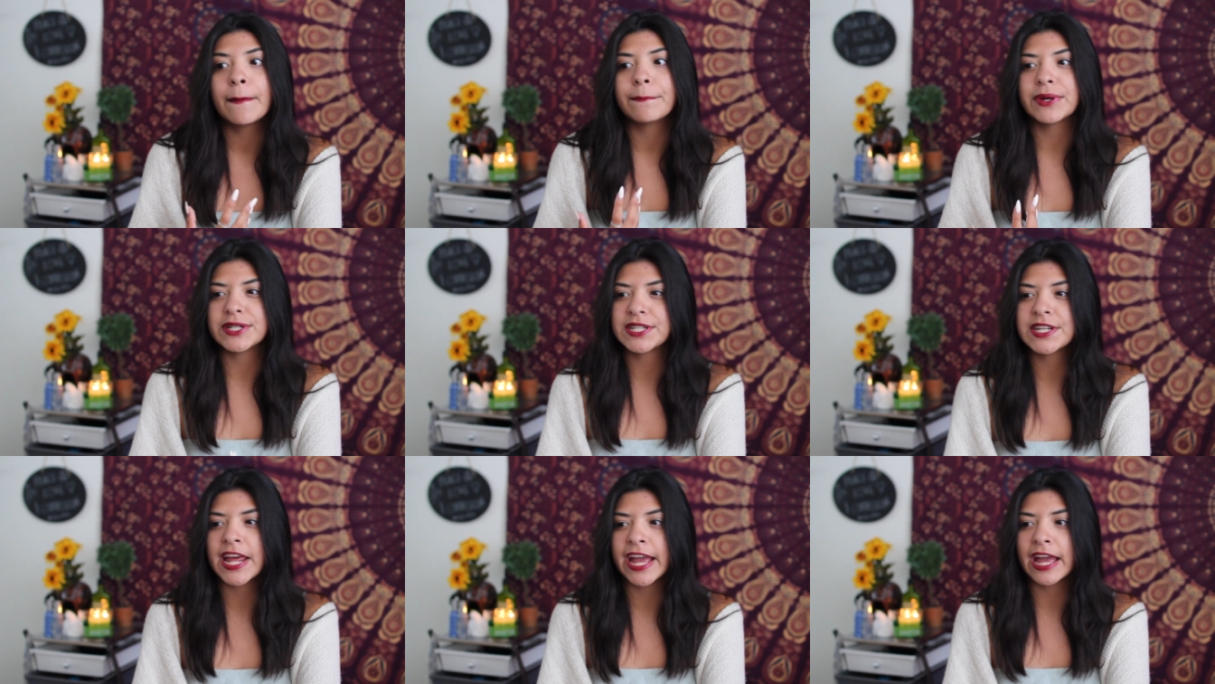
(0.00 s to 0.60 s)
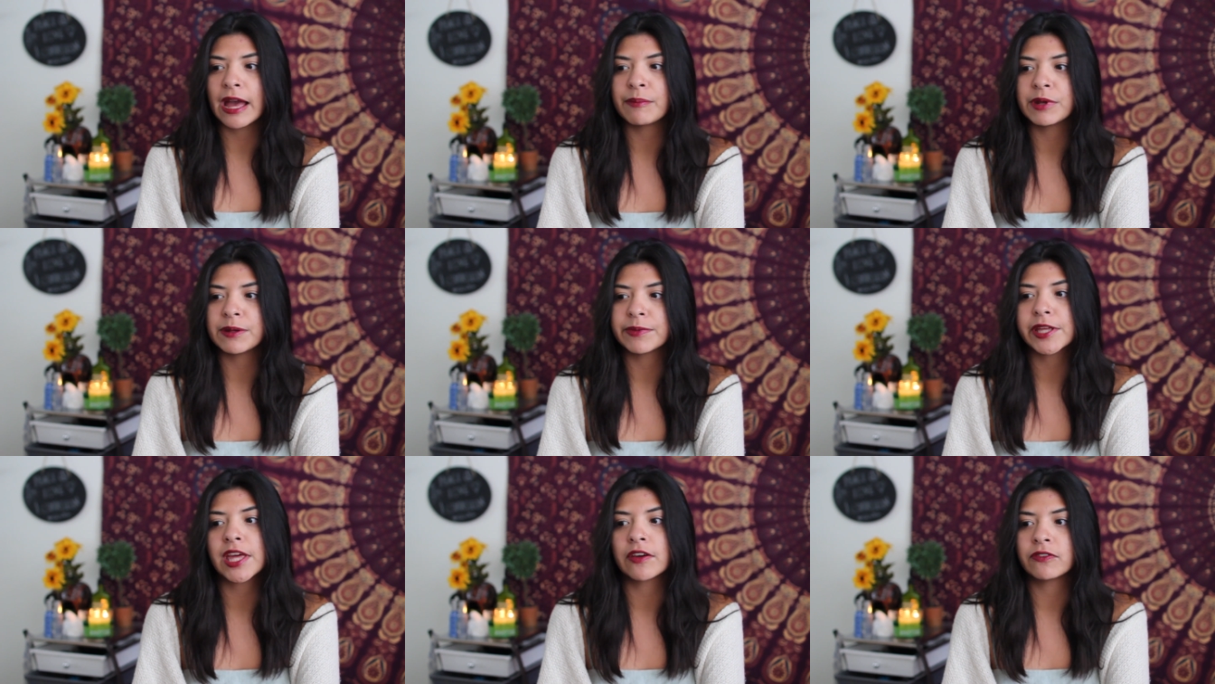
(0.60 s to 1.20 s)
But today I'm going
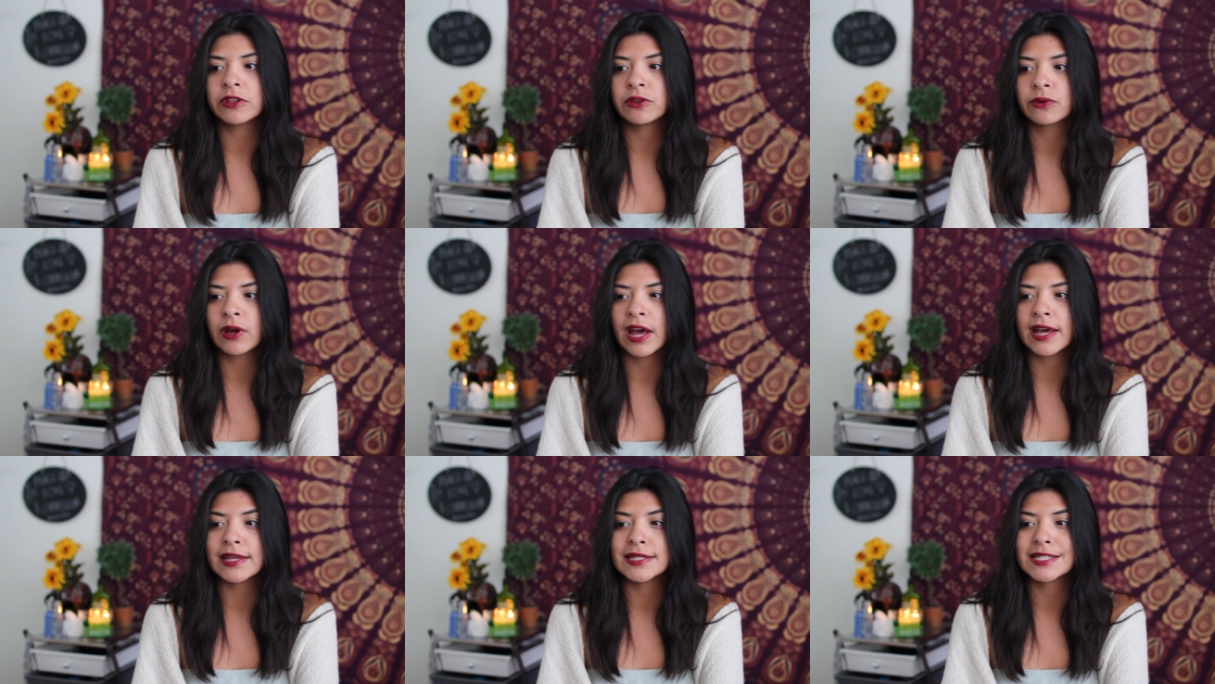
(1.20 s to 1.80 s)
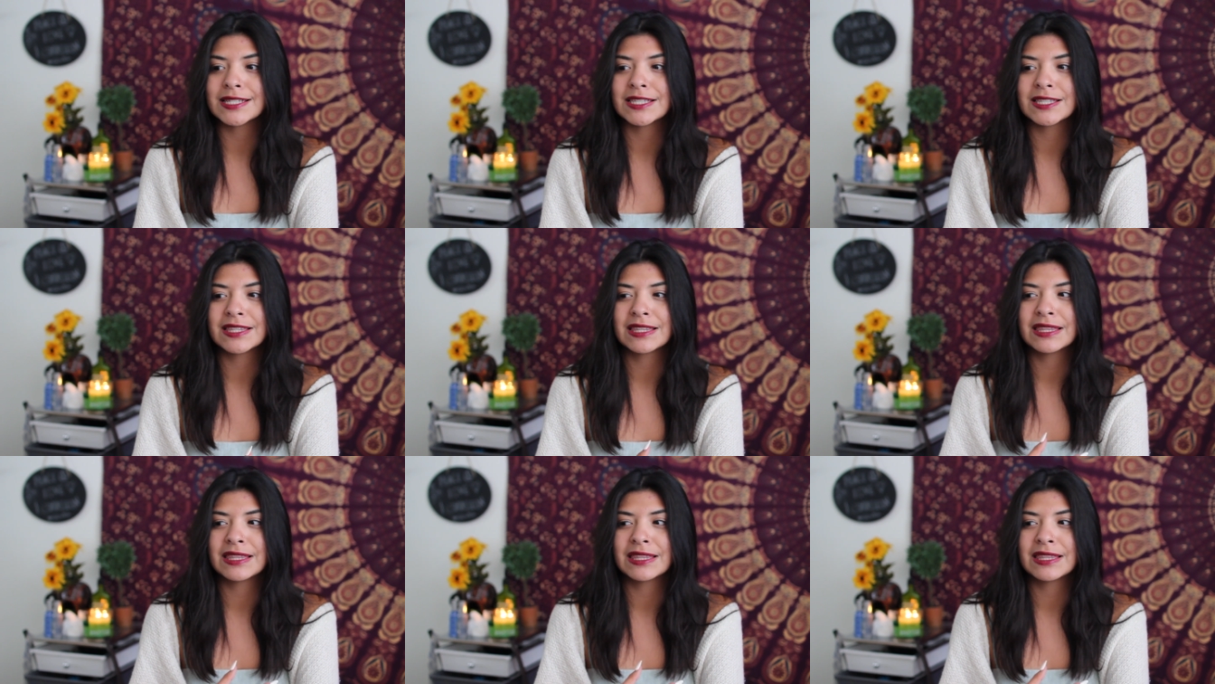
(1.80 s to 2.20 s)
to be giving you guys